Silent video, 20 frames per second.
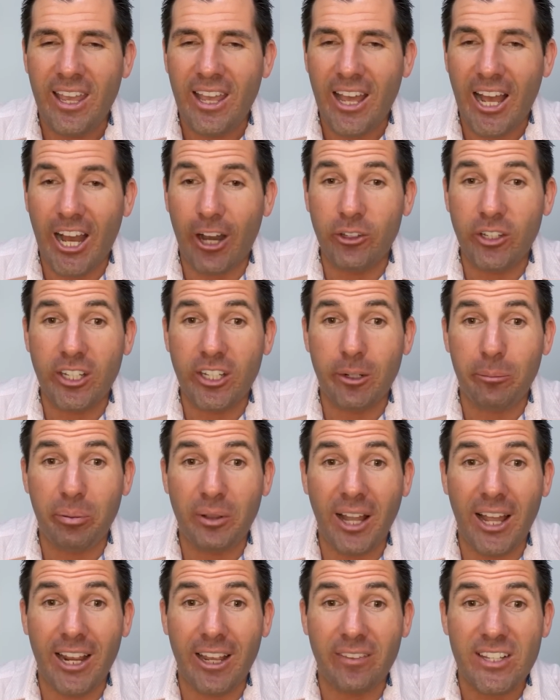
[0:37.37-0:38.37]
how you can
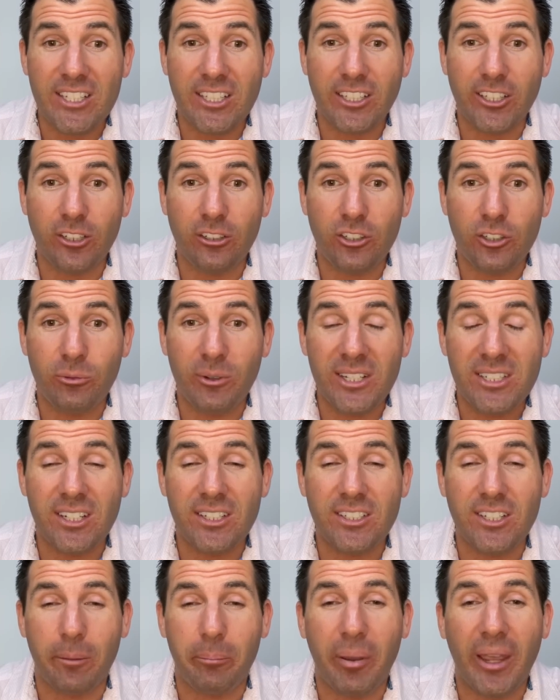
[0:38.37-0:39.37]
apply this little twist
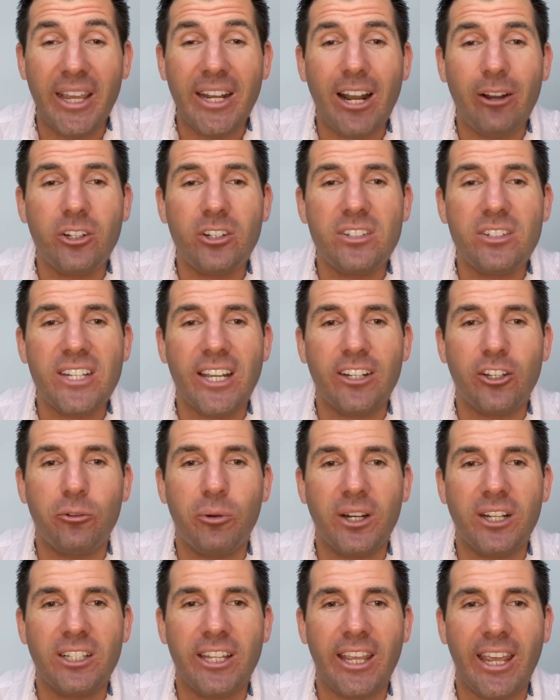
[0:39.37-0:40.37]
to pay down your debt
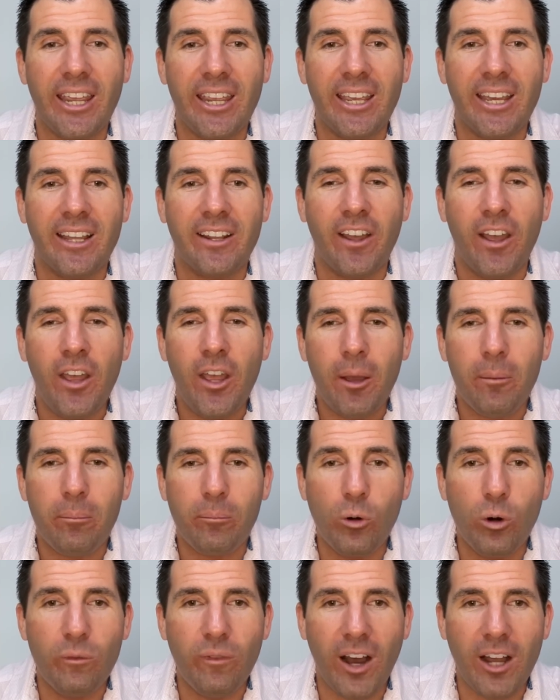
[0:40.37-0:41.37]
quickly and
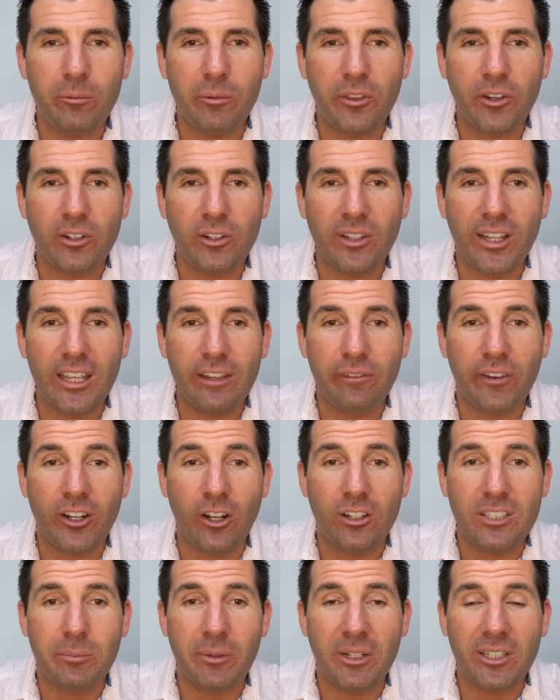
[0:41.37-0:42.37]
move on with your life. And
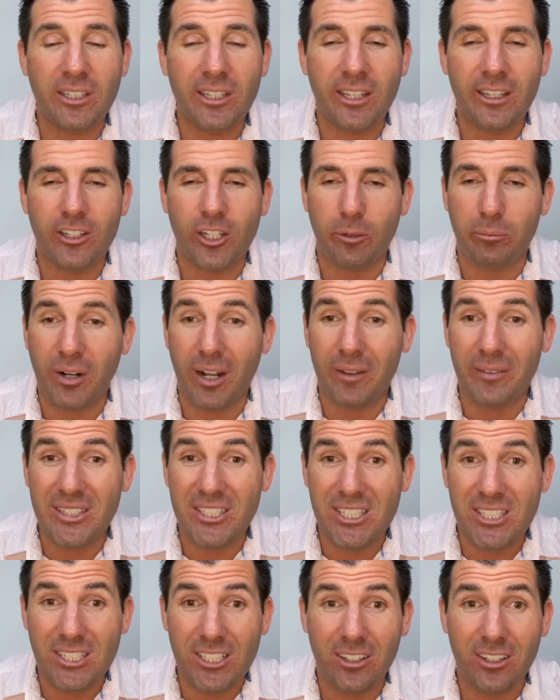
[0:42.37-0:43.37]
ultimately, you're probably
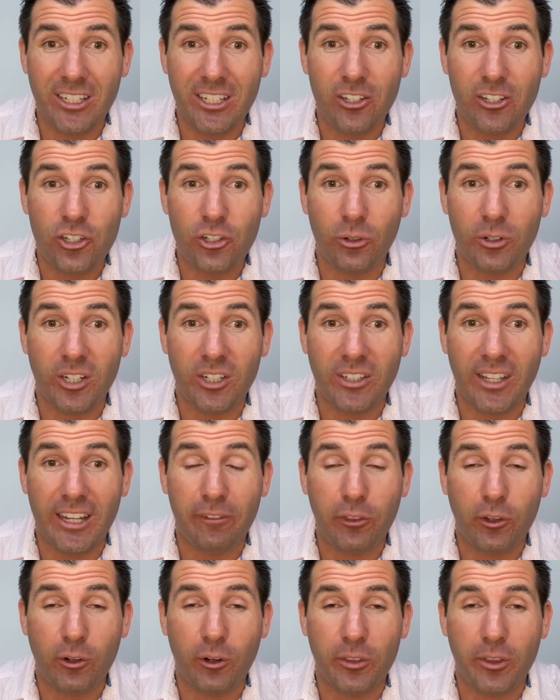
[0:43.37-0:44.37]
still going to enjoy your
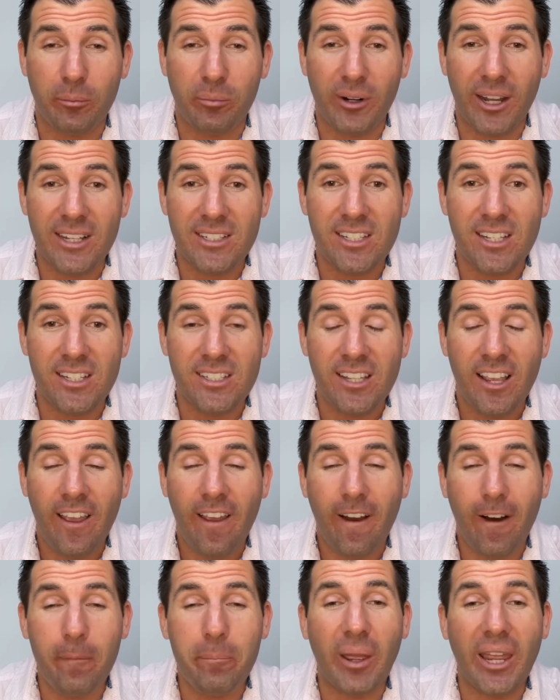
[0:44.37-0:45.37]
life throughout the process
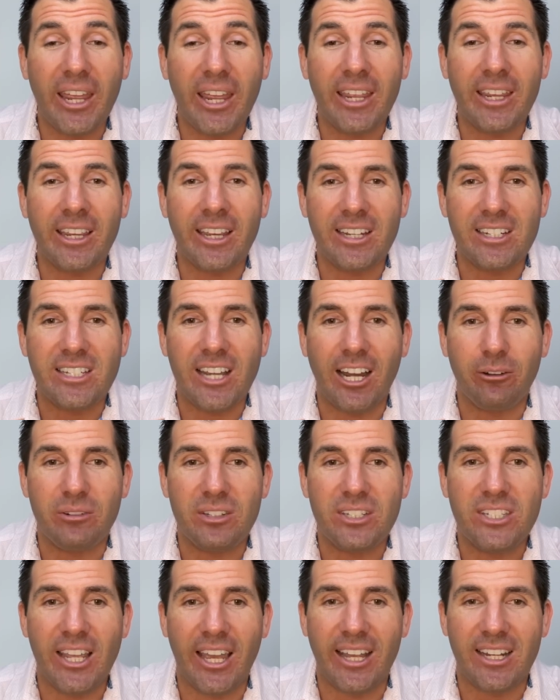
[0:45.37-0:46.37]
of paying down
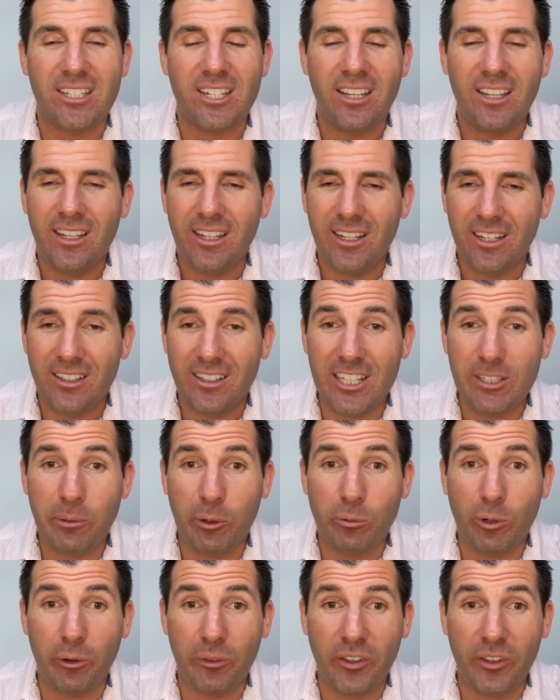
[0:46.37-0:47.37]
debt. Let's be
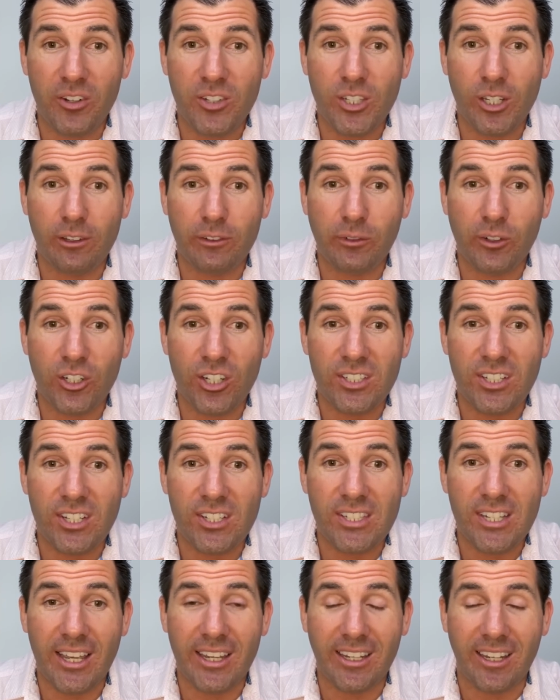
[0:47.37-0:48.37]
real with ourselves for just a
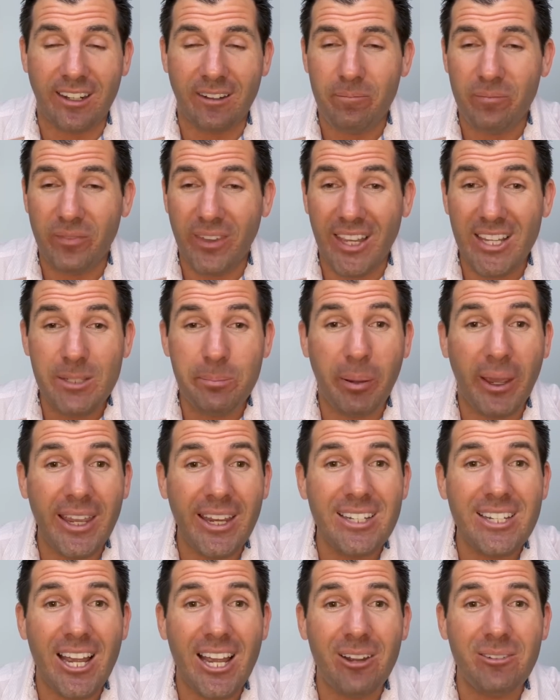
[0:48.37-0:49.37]
second. Is
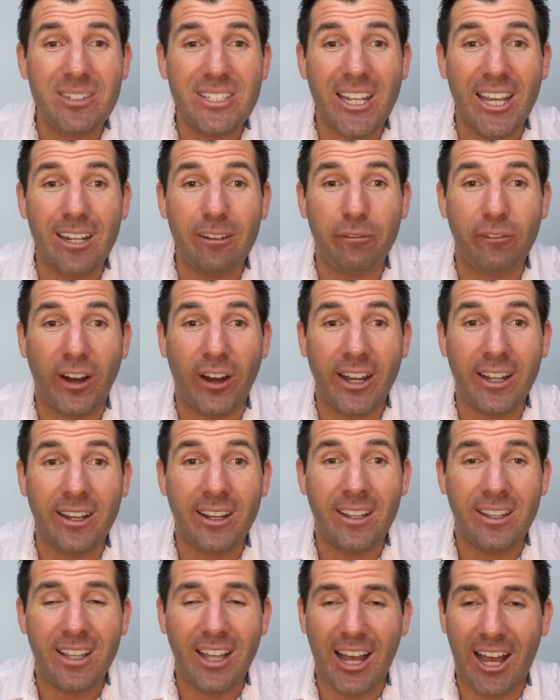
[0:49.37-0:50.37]
paying down debt
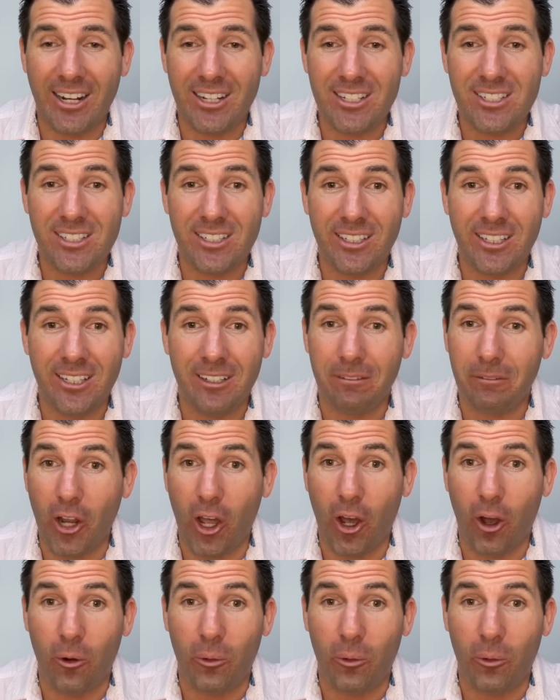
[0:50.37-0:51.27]
fun? Honestly, no.